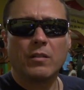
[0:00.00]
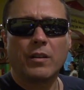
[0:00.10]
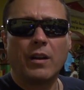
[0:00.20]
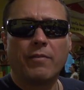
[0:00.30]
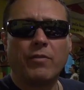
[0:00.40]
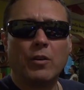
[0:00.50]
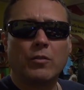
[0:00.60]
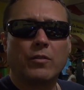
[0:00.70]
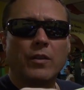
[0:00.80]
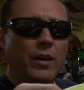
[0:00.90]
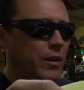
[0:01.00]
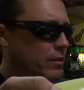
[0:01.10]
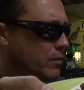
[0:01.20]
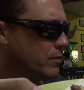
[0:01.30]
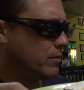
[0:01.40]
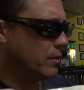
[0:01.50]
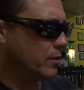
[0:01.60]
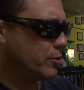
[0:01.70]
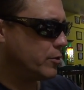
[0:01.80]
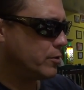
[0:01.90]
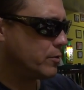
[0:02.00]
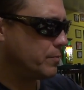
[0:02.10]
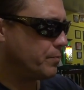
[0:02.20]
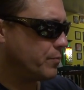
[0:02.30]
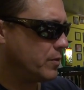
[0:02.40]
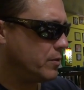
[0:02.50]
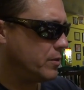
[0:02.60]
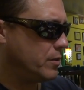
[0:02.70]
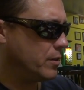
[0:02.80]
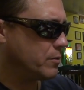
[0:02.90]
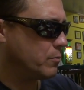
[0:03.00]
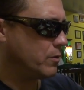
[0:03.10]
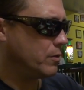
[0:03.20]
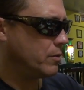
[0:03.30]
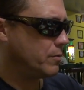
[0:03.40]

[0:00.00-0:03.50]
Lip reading: Look at that, folks. That looks delicious. She does want